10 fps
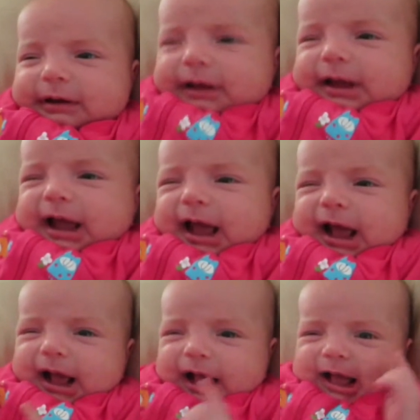It's
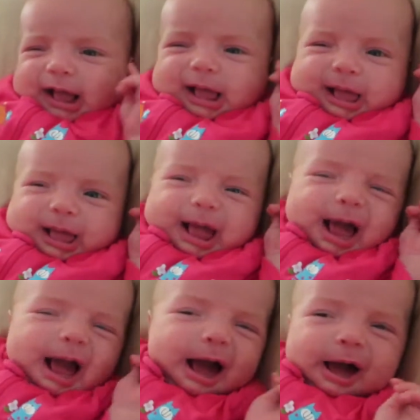
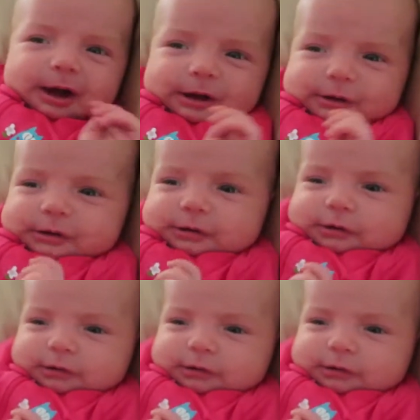okay. It's okay.